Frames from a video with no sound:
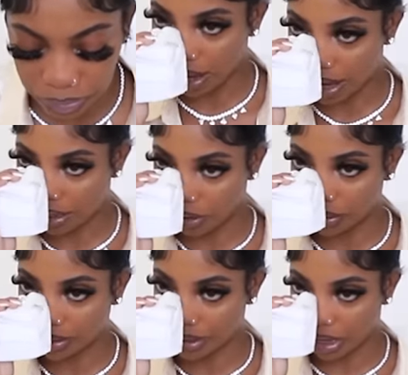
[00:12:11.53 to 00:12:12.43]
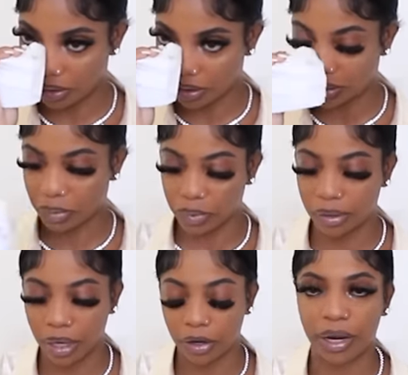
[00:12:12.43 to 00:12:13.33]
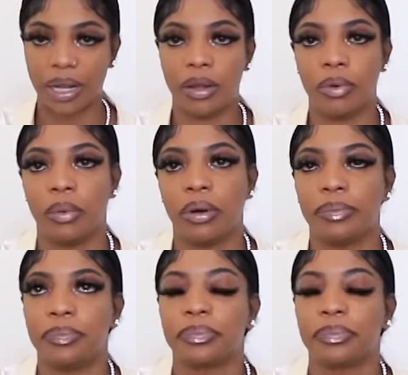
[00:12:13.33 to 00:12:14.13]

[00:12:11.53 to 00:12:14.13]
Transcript: I know that's not what my granddaddy would want,